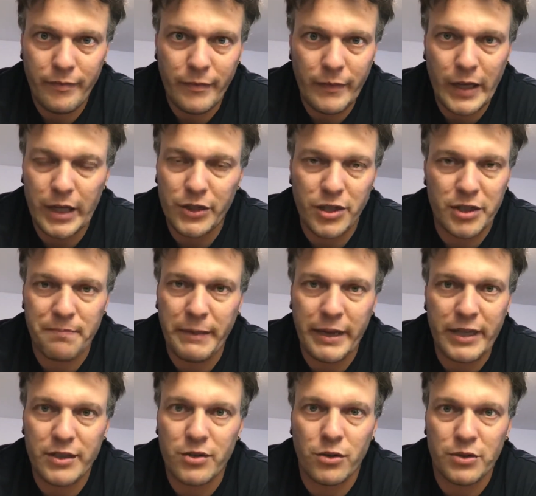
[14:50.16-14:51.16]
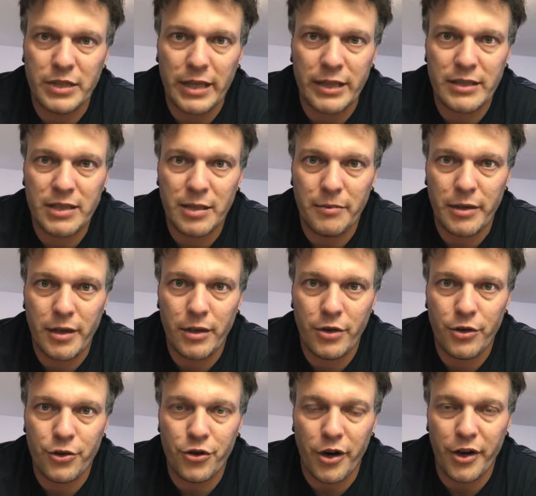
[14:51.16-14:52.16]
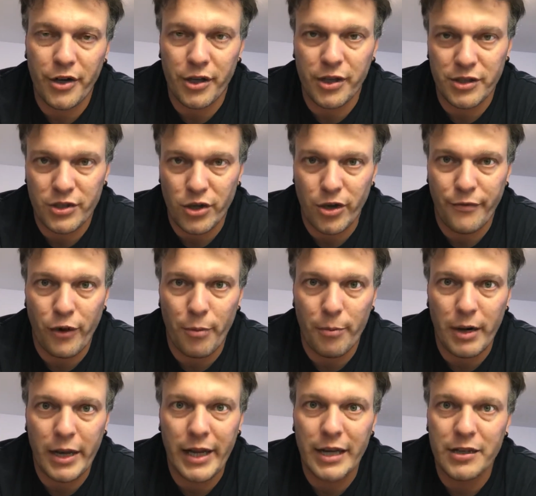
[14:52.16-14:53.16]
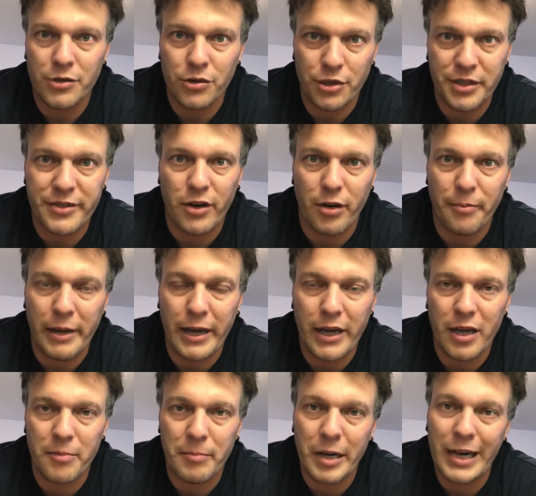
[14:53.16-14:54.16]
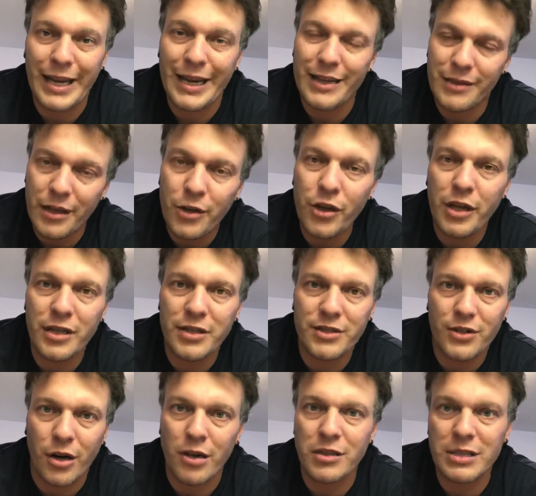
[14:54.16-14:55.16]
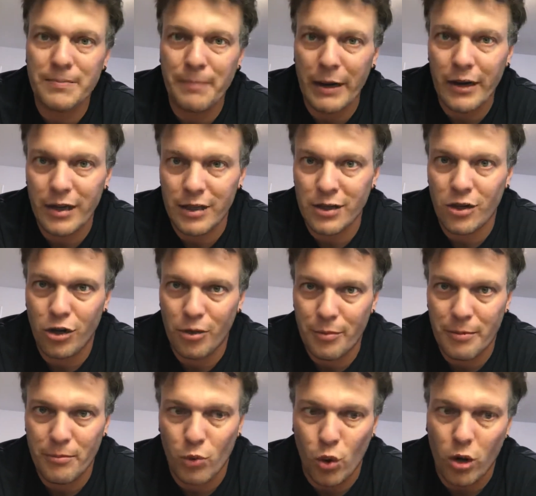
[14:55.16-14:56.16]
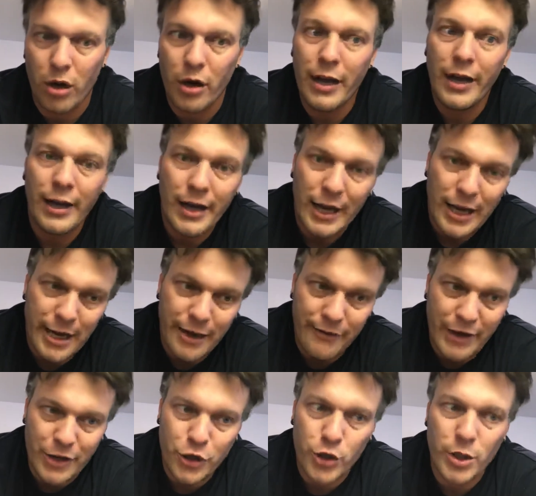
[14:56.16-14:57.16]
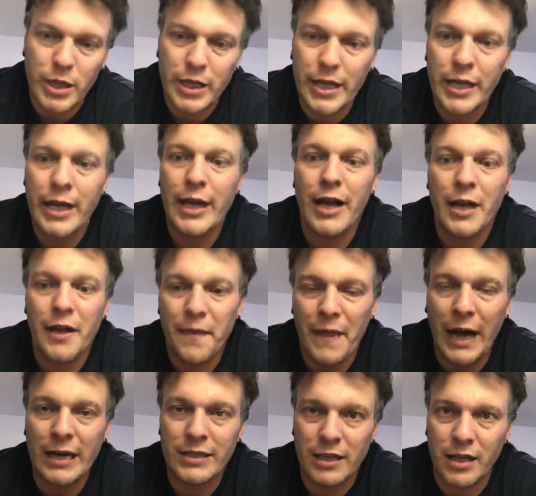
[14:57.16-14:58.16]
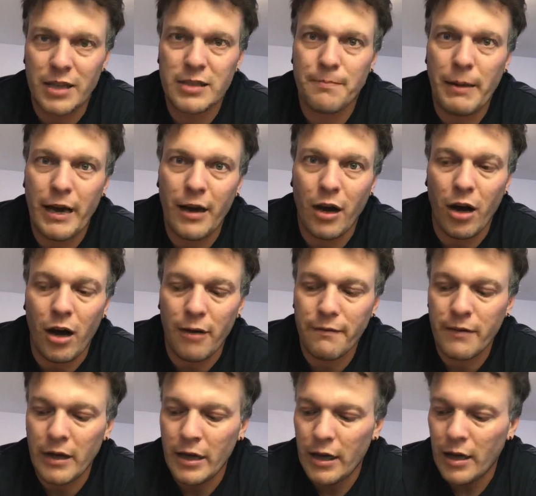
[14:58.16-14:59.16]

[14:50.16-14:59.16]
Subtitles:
It just makes no sense to me. You're trying to conserve your money until you start making money, and then you can start spending a little bit more. Eventually, that does pay off.